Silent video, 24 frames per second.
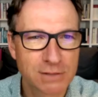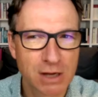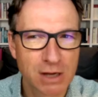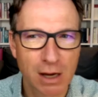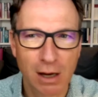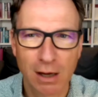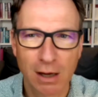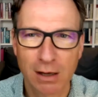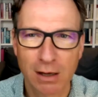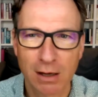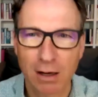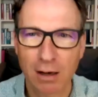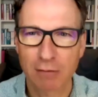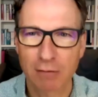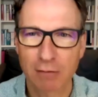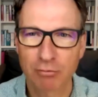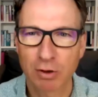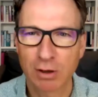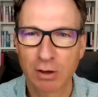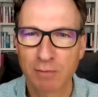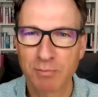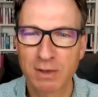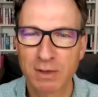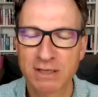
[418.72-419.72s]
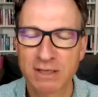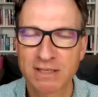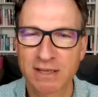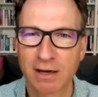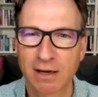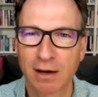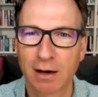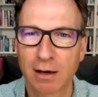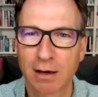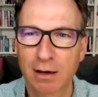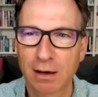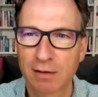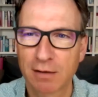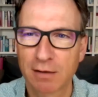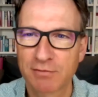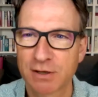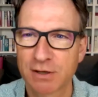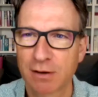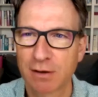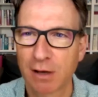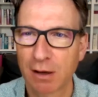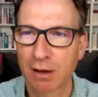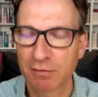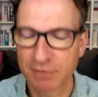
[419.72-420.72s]
I really miss it. I'd
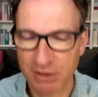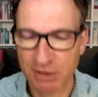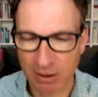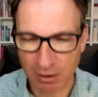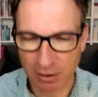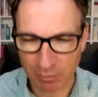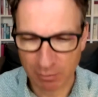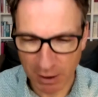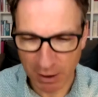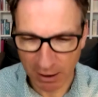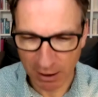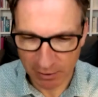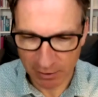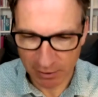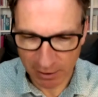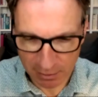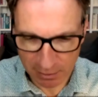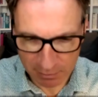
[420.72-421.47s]
love to go back there,